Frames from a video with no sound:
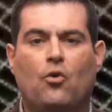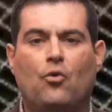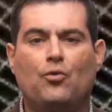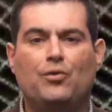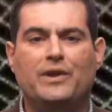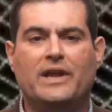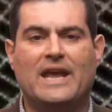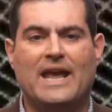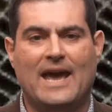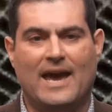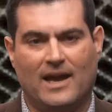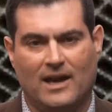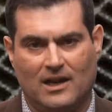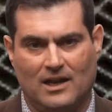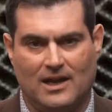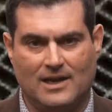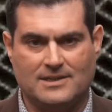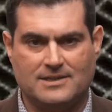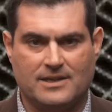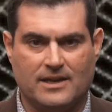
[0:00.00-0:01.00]
only
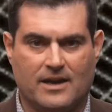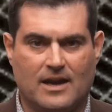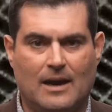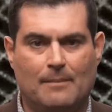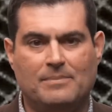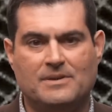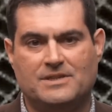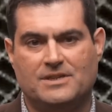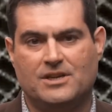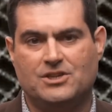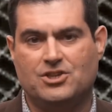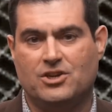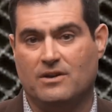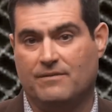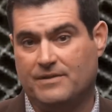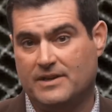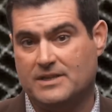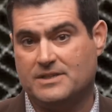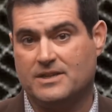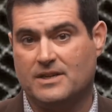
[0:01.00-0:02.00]
analyze the composition
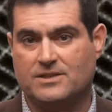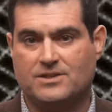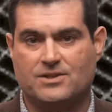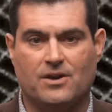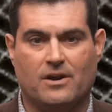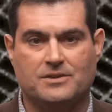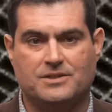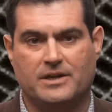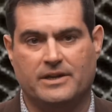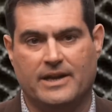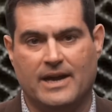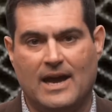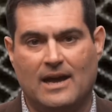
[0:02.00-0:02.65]
of distant stars and